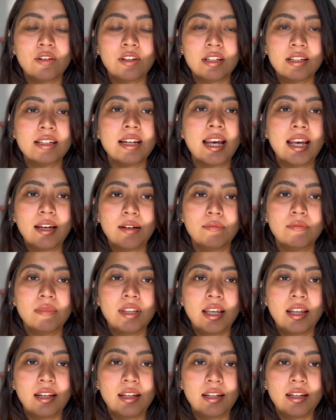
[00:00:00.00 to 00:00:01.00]
the time
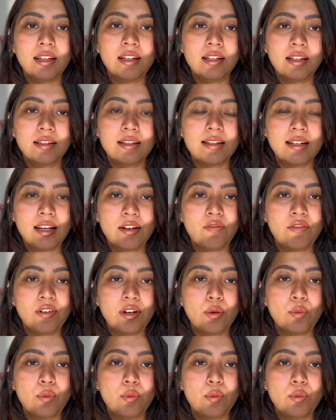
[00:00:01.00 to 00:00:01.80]
that slavery